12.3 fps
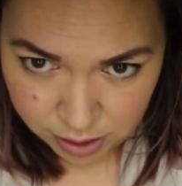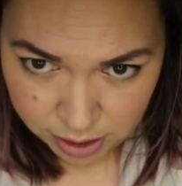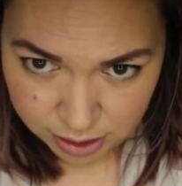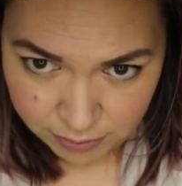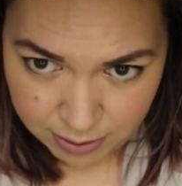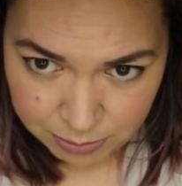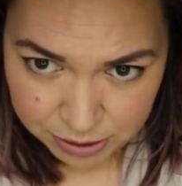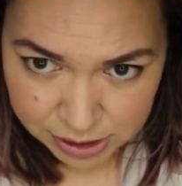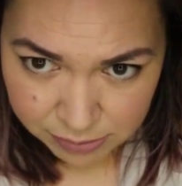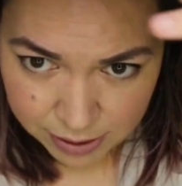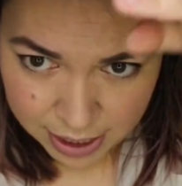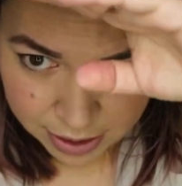All wrap this
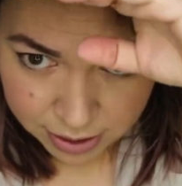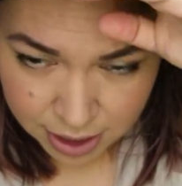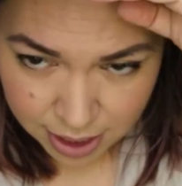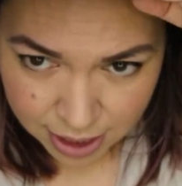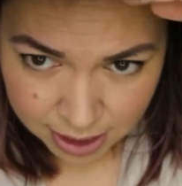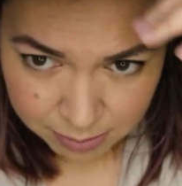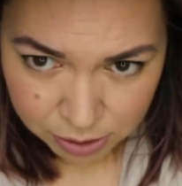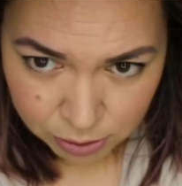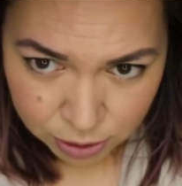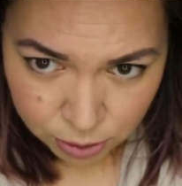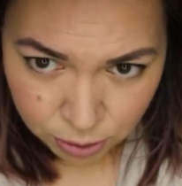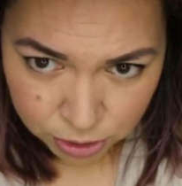around. I'm gonna do
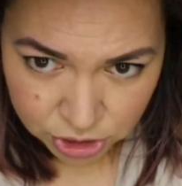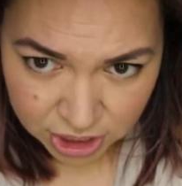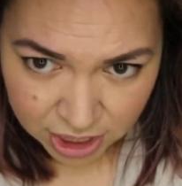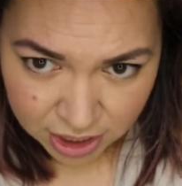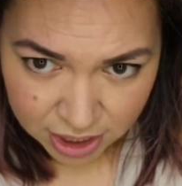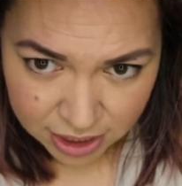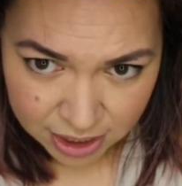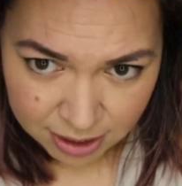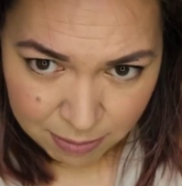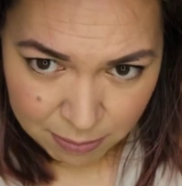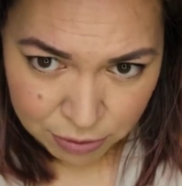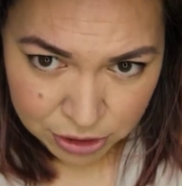a cool shot on it
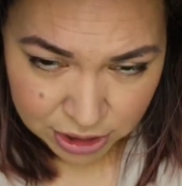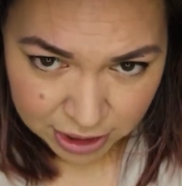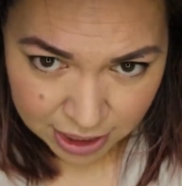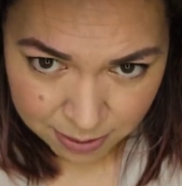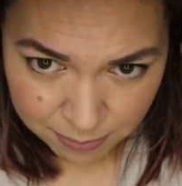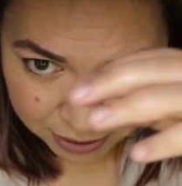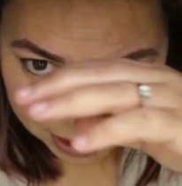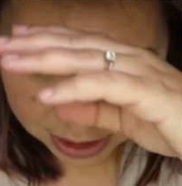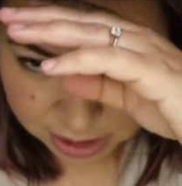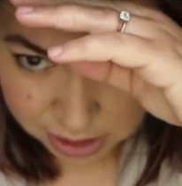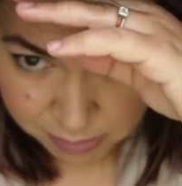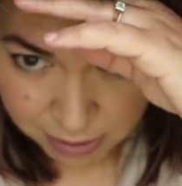by pushing up on this
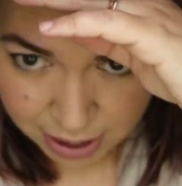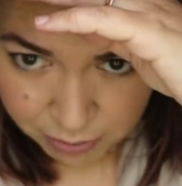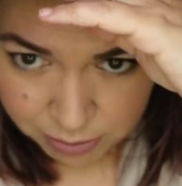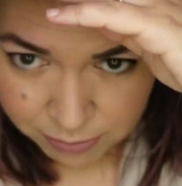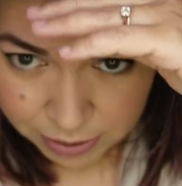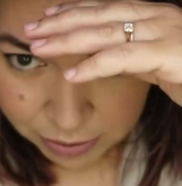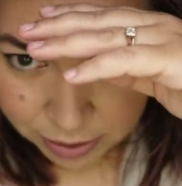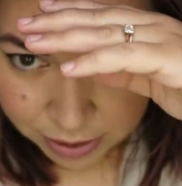power, or